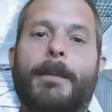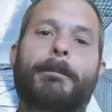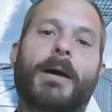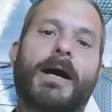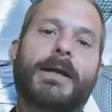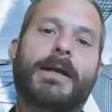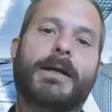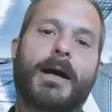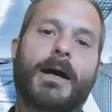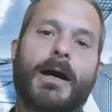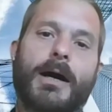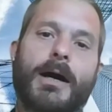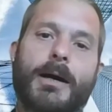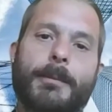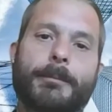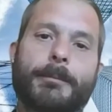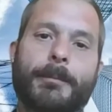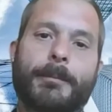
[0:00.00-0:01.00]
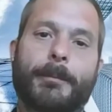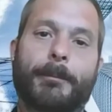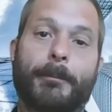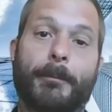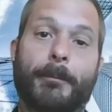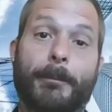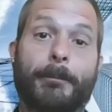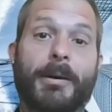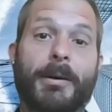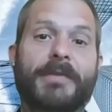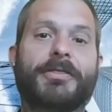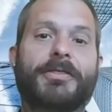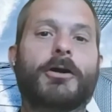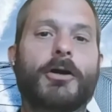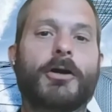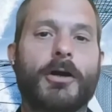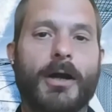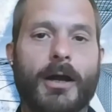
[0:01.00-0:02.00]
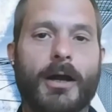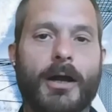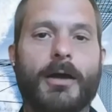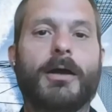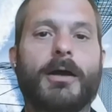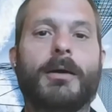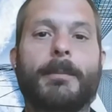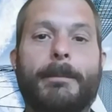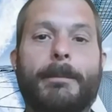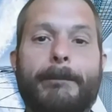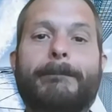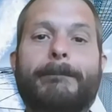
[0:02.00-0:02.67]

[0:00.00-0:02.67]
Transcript: But there are